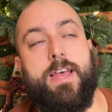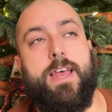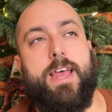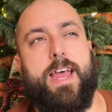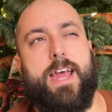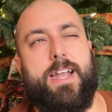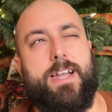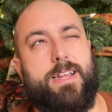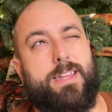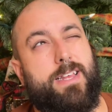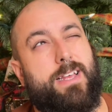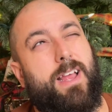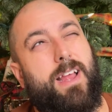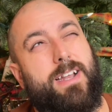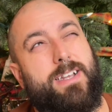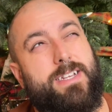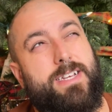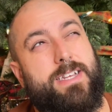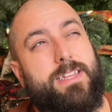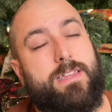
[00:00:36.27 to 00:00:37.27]
and I think I
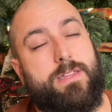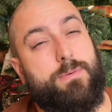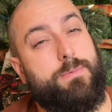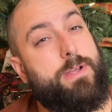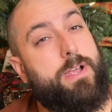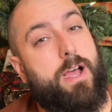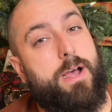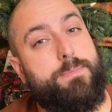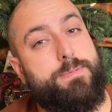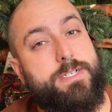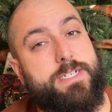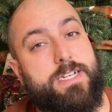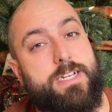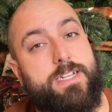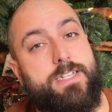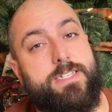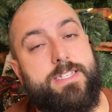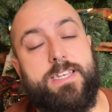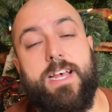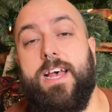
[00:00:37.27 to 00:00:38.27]
did 3
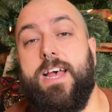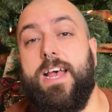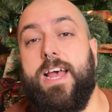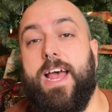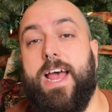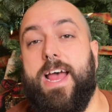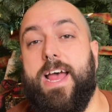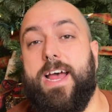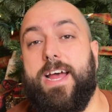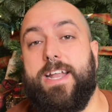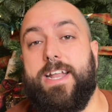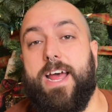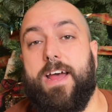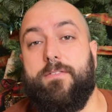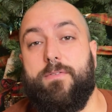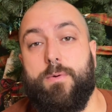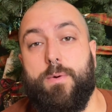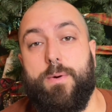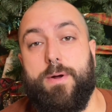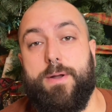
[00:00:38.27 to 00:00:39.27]
options, and
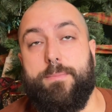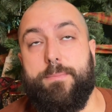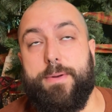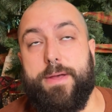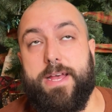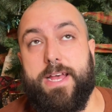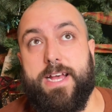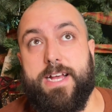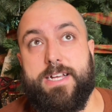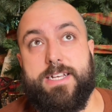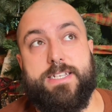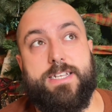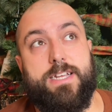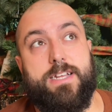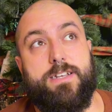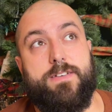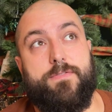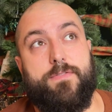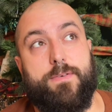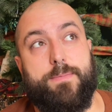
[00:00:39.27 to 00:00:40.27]
everyone picked
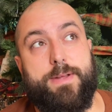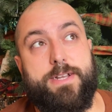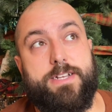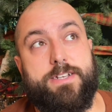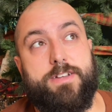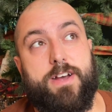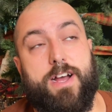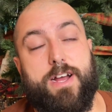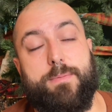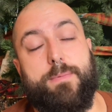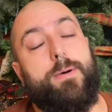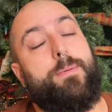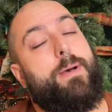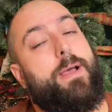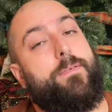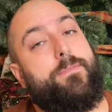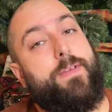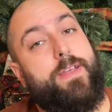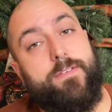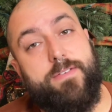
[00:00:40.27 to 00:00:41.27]
for me to talk about my
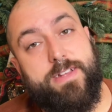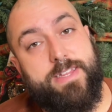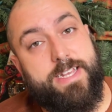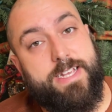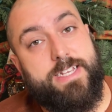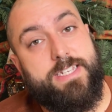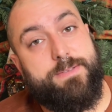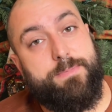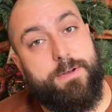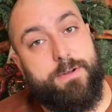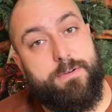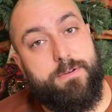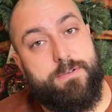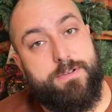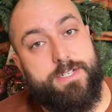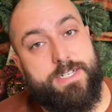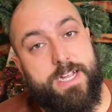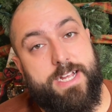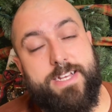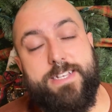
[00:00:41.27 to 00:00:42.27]
favorite things about
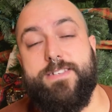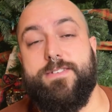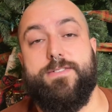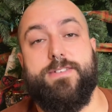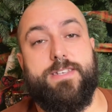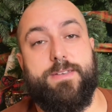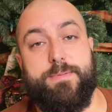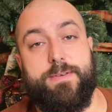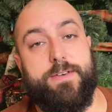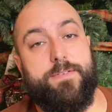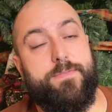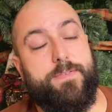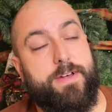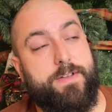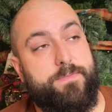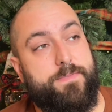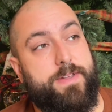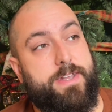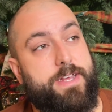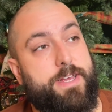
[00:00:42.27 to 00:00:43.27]
crochet, so this could be a
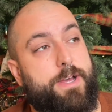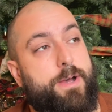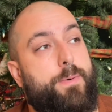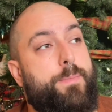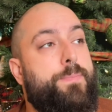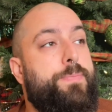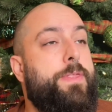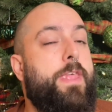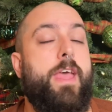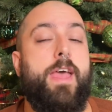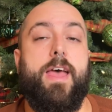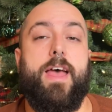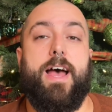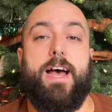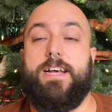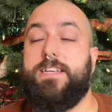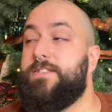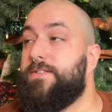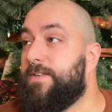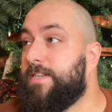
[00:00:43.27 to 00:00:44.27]
fun video.
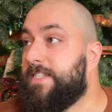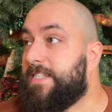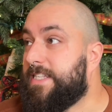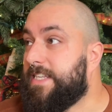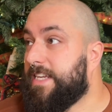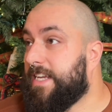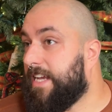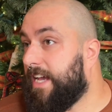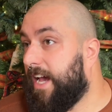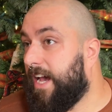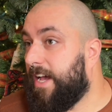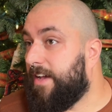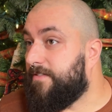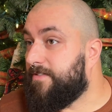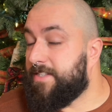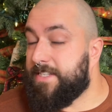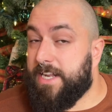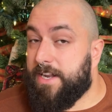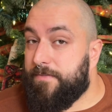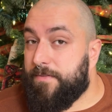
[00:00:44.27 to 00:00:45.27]
As you can see, I've
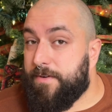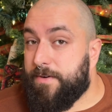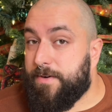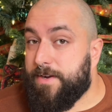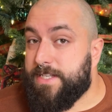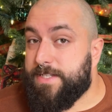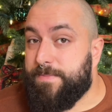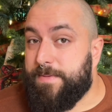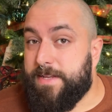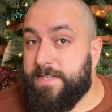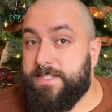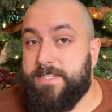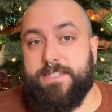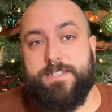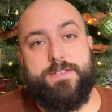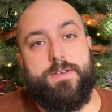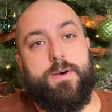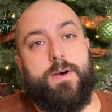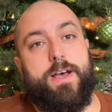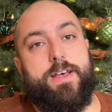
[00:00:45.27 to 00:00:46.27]
set up for Christmas,
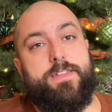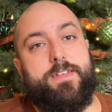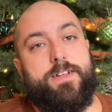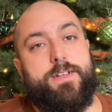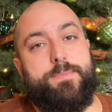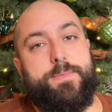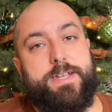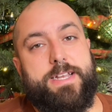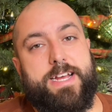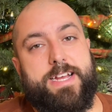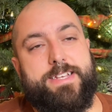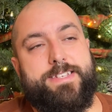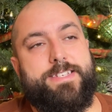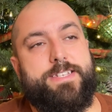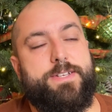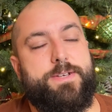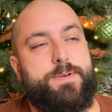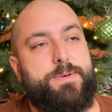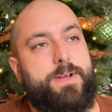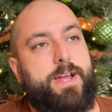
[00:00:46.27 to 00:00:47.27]
so I thought it'd be nice
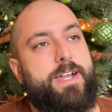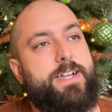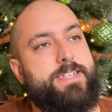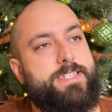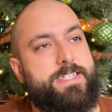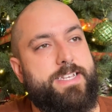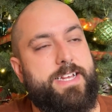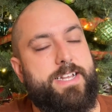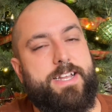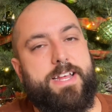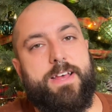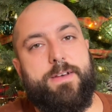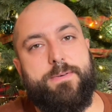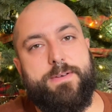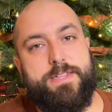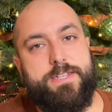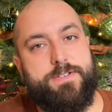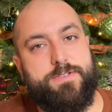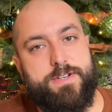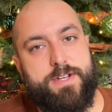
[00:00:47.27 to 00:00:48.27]
to kind of sit
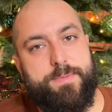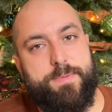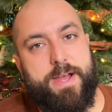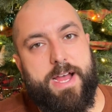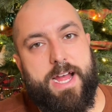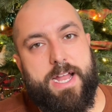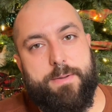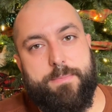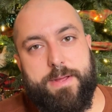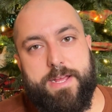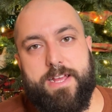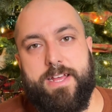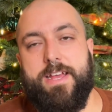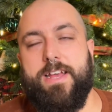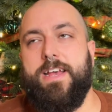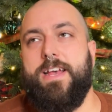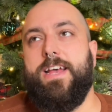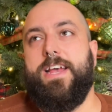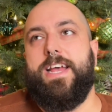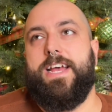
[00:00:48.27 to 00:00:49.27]
with the tree behind me.
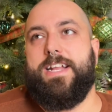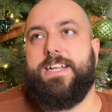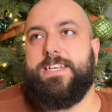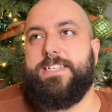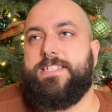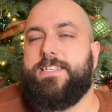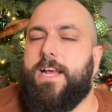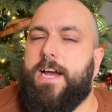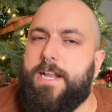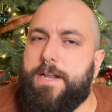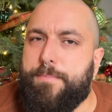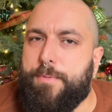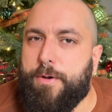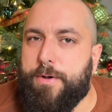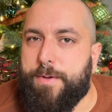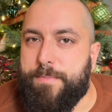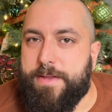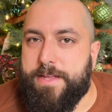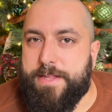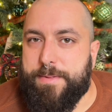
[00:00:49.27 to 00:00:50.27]
It is kind of
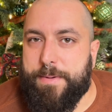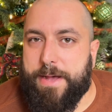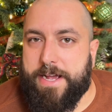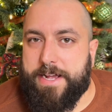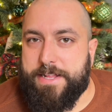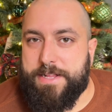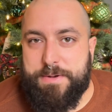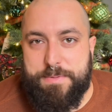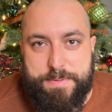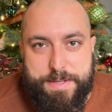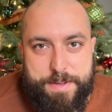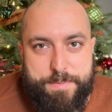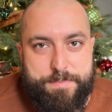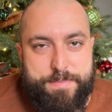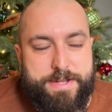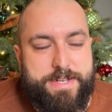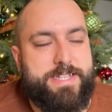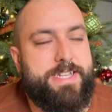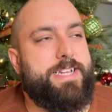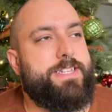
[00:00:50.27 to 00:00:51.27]
poking me in the back a little bit,
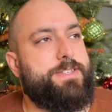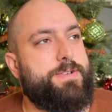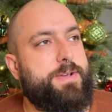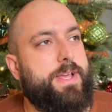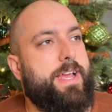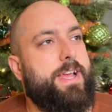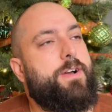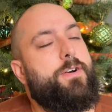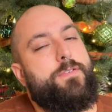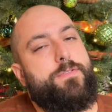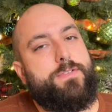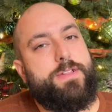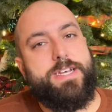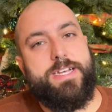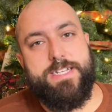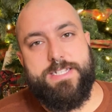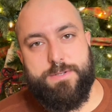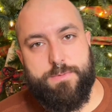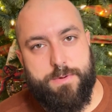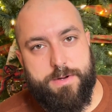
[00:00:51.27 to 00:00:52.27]
but that's okay.
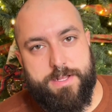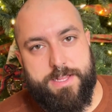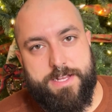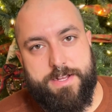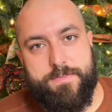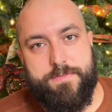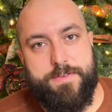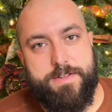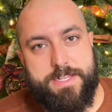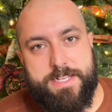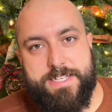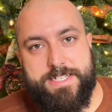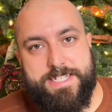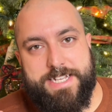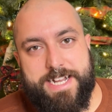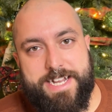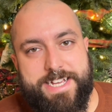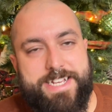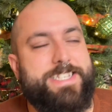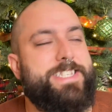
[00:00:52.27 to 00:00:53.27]
Hopefully it's worth it for the
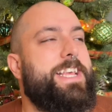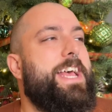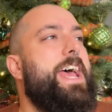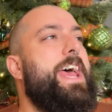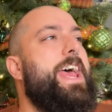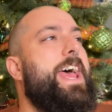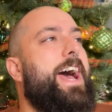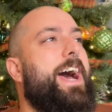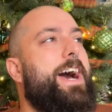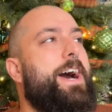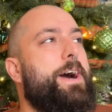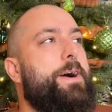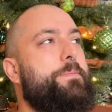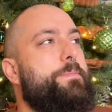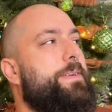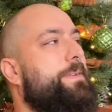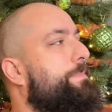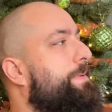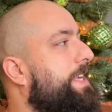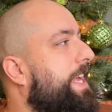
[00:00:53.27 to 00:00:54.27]
aesthetics.
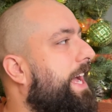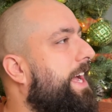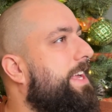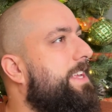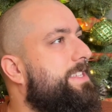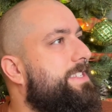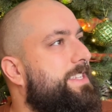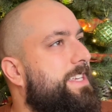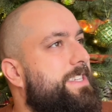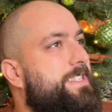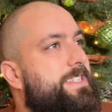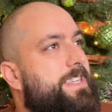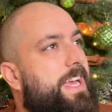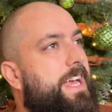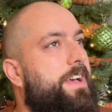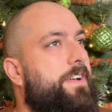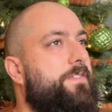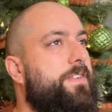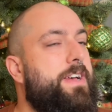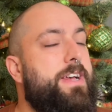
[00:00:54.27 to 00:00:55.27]
But yeah, it's nice to
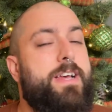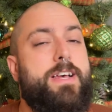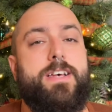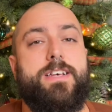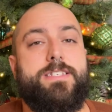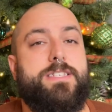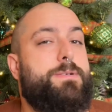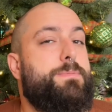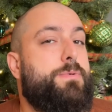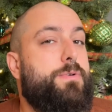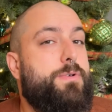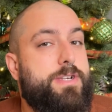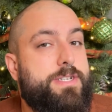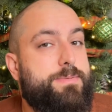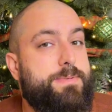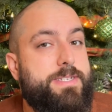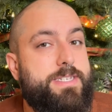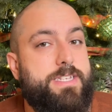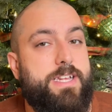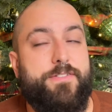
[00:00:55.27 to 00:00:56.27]
have some
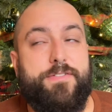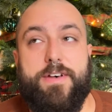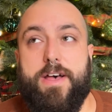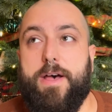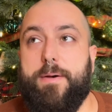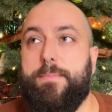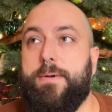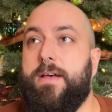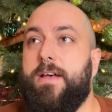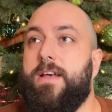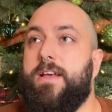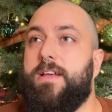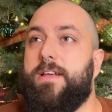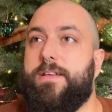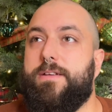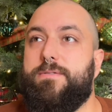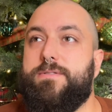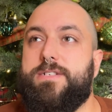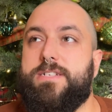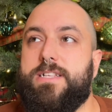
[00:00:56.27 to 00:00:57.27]
Christmas stuff up.
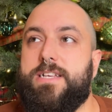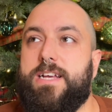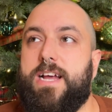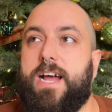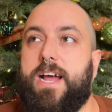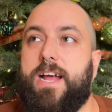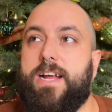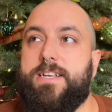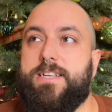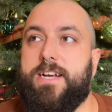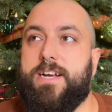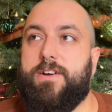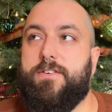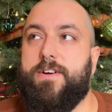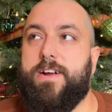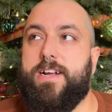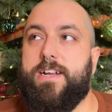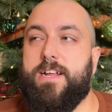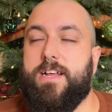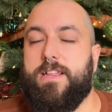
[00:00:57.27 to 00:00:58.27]
Usually I
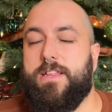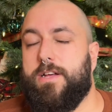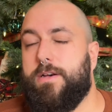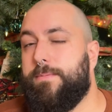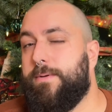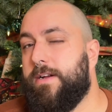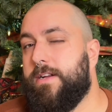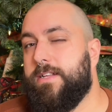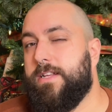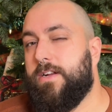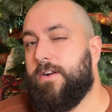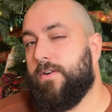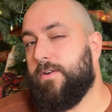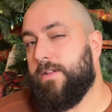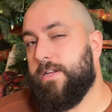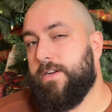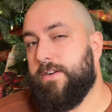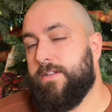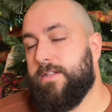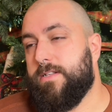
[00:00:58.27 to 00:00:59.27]
decorate a little bit
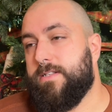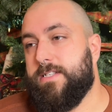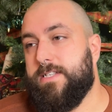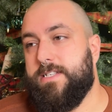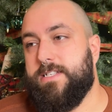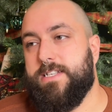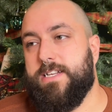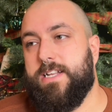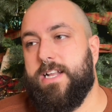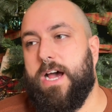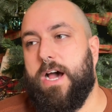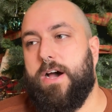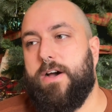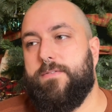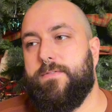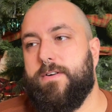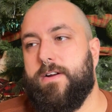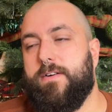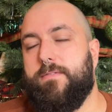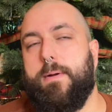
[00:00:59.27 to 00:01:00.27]
earlier in the season.
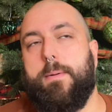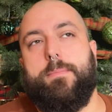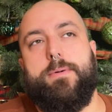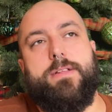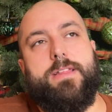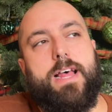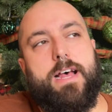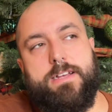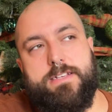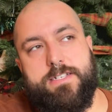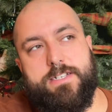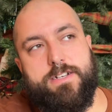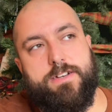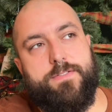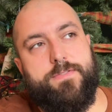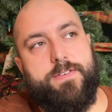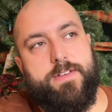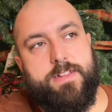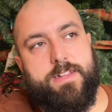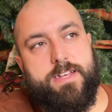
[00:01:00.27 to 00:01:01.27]
However, I remember last year
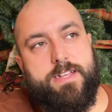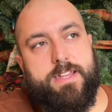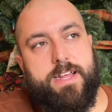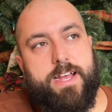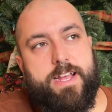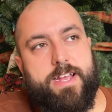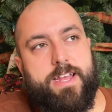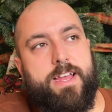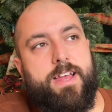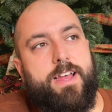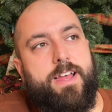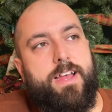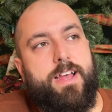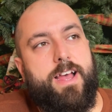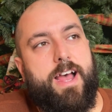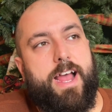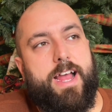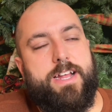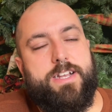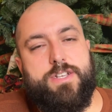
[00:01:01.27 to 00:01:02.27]
feeling like
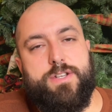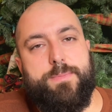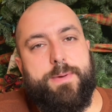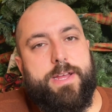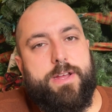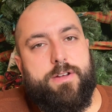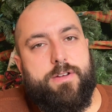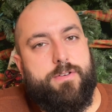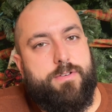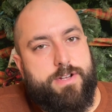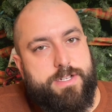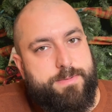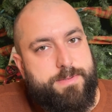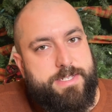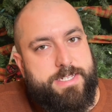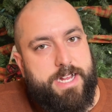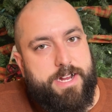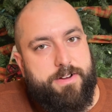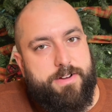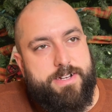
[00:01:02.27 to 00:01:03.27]
I had to make Christmas
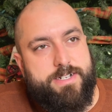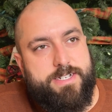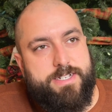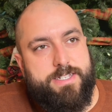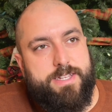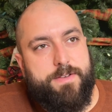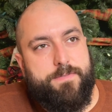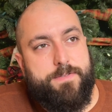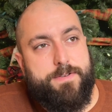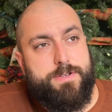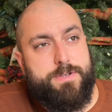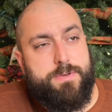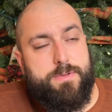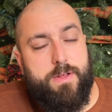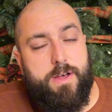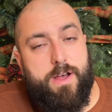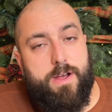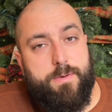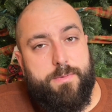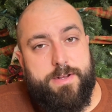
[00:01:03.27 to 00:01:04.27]
decorations up for too
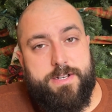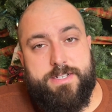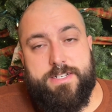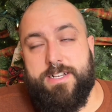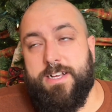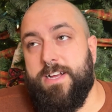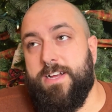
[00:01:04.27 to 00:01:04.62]
long, which